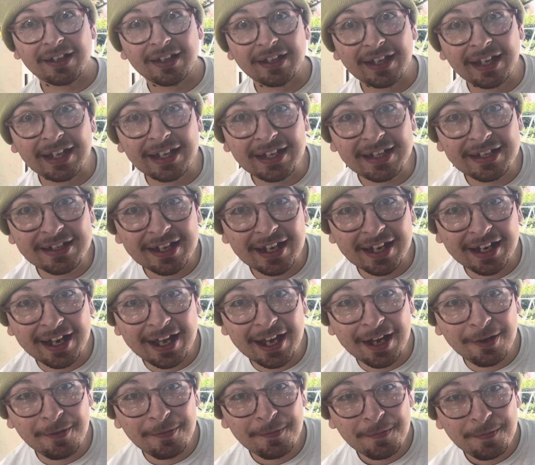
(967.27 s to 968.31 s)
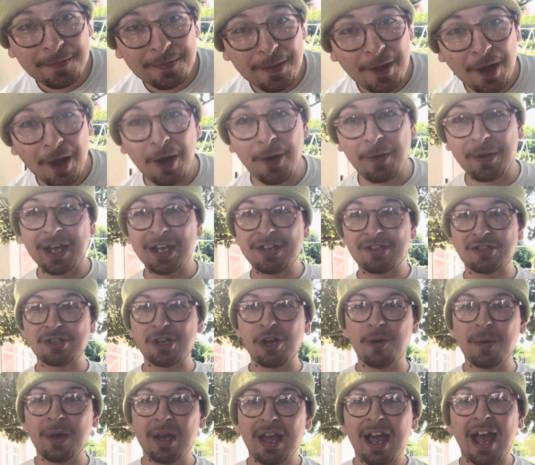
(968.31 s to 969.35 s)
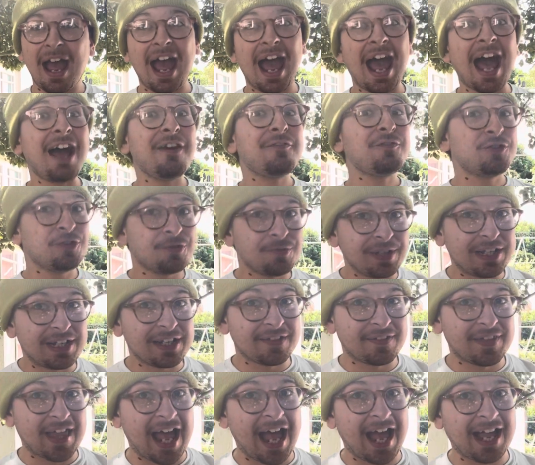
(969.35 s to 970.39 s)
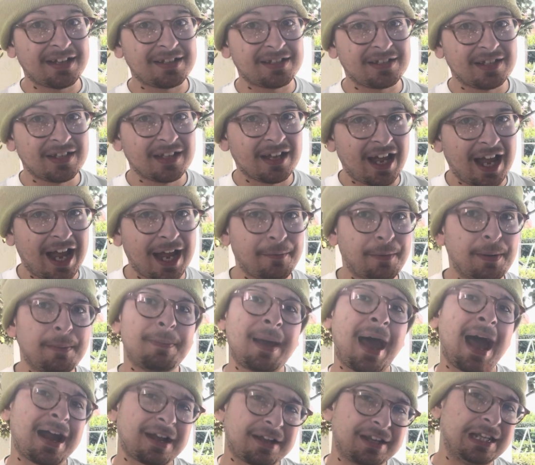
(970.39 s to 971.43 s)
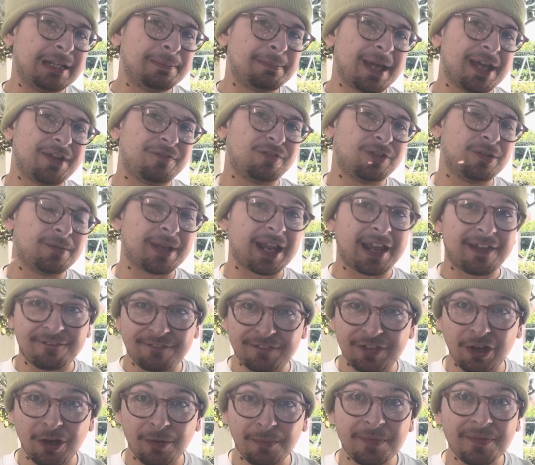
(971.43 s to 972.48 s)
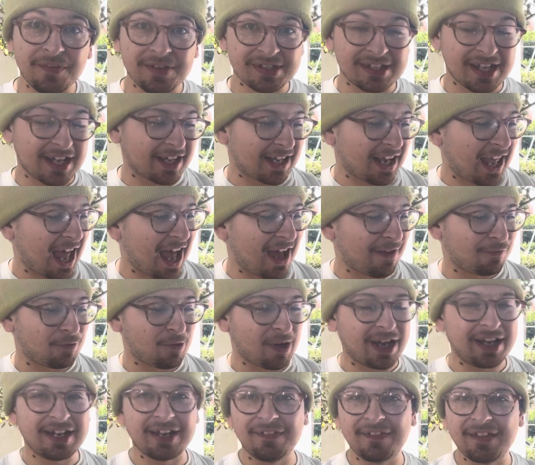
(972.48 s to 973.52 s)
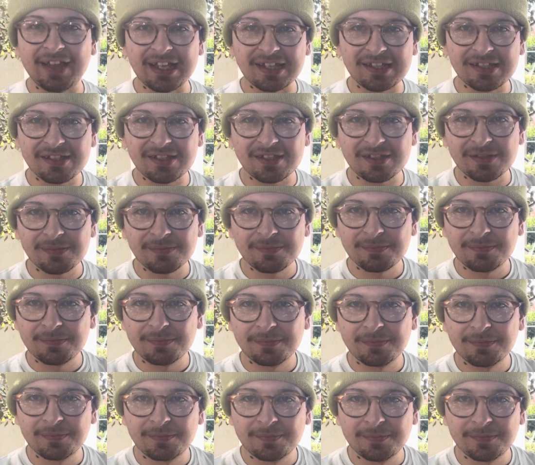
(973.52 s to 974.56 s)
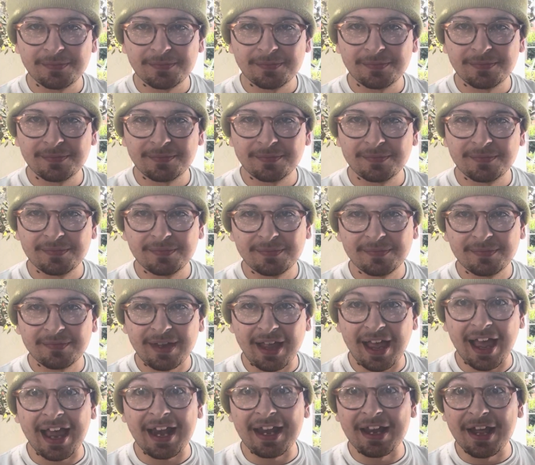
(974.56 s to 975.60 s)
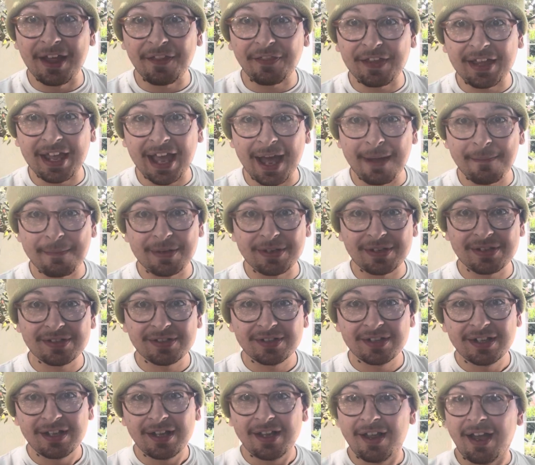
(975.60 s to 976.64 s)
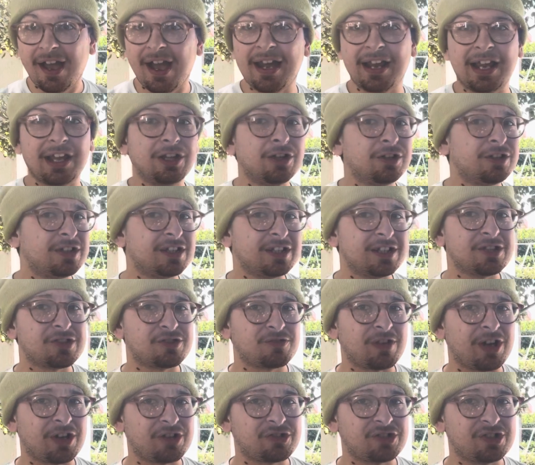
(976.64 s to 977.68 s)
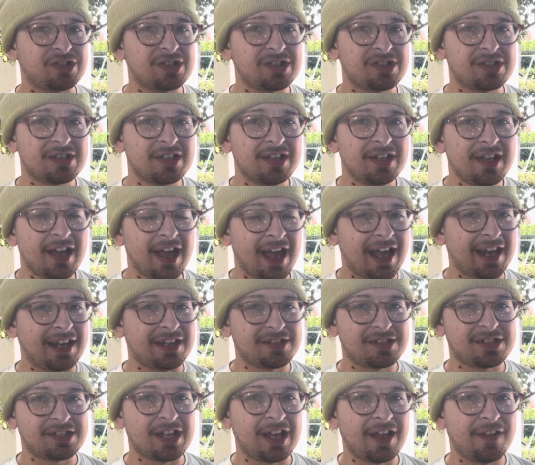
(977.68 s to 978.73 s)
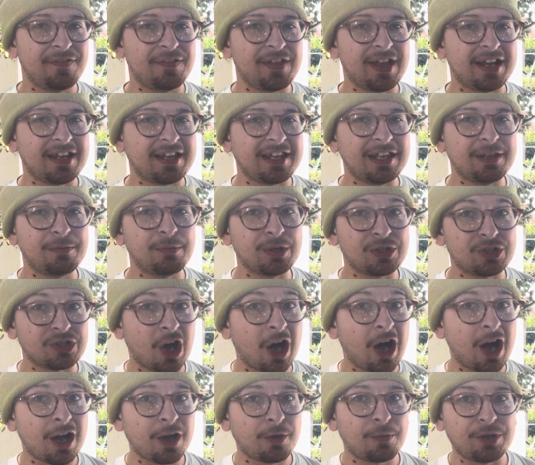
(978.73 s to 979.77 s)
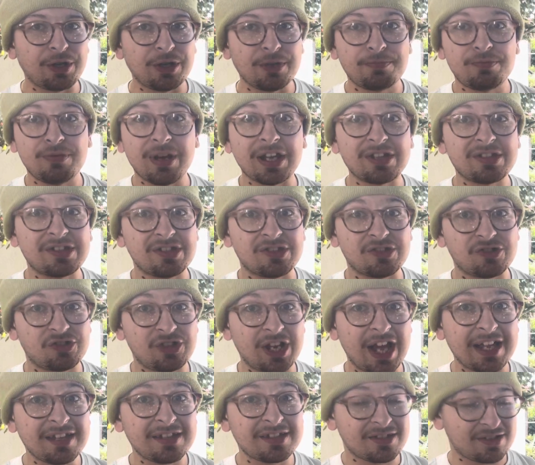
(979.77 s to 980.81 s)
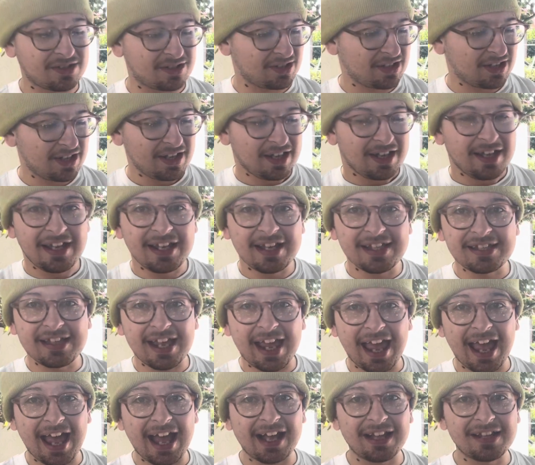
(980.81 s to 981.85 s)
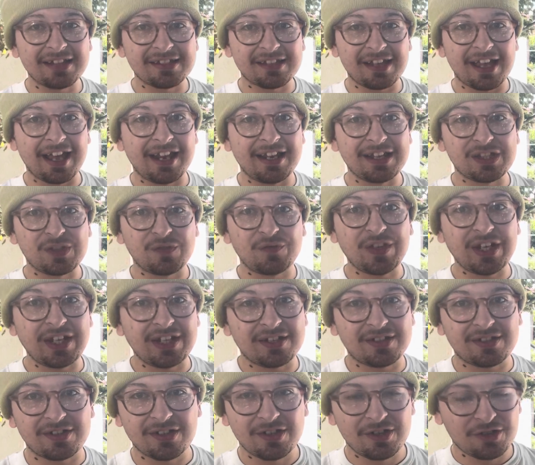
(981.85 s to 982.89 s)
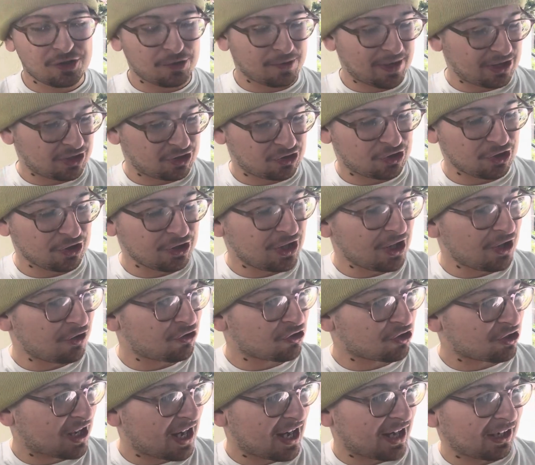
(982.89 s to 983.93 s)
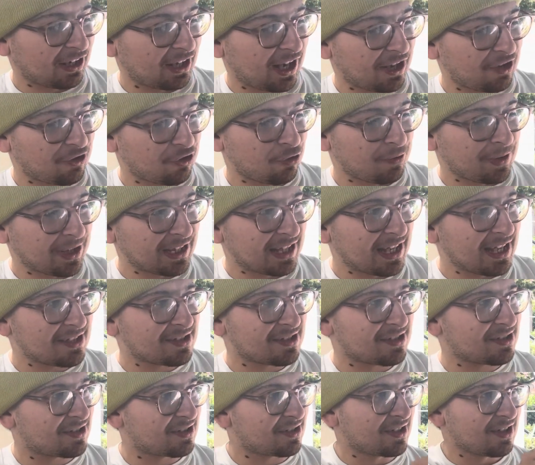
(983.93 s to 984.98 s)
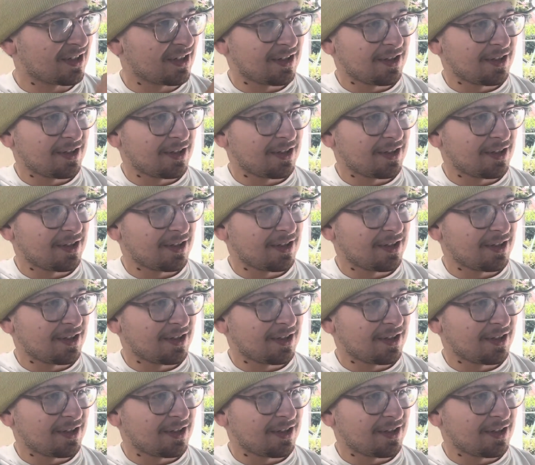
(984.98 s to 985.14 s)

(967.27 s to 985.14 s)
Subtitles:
Any day now. Okay, so after we did that, I went back to the bedroom and I filmed the second half where I did this, and nothing happened. And I looked at the instructions, and it said that he would talk when you press his chest, his hands, and his feet. So I stood there just kind of like doing this.